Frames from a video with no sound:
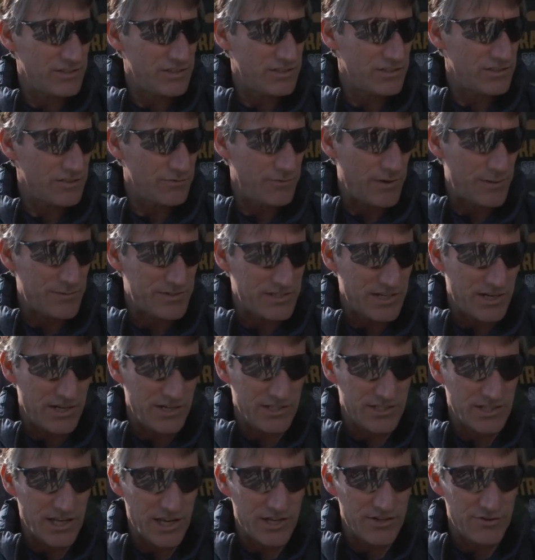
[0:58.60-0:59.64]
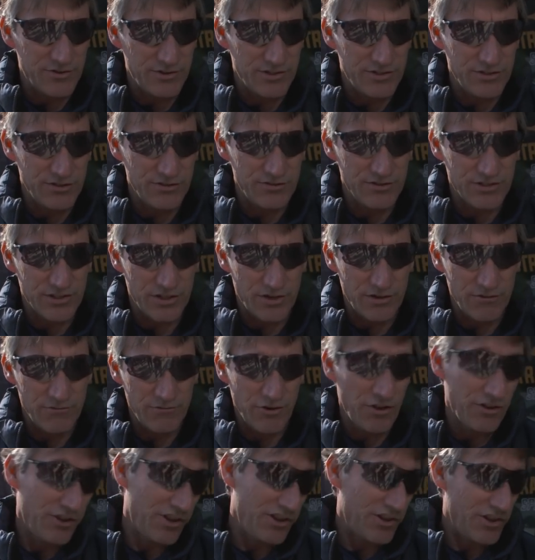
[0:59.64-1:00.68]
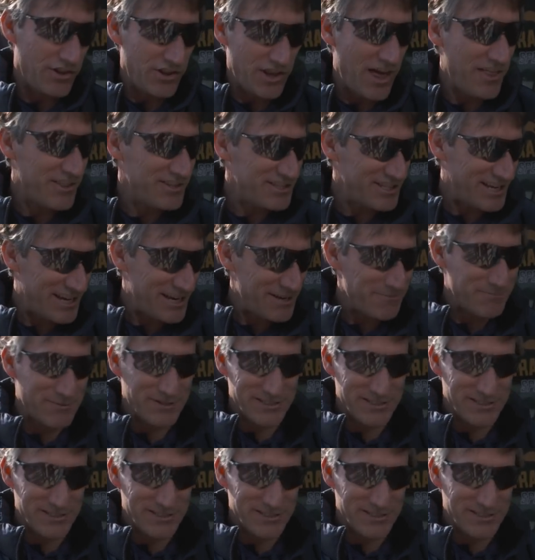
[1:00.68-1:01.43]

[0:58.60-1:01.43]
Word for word: to represent his country too. So not that the others aren't,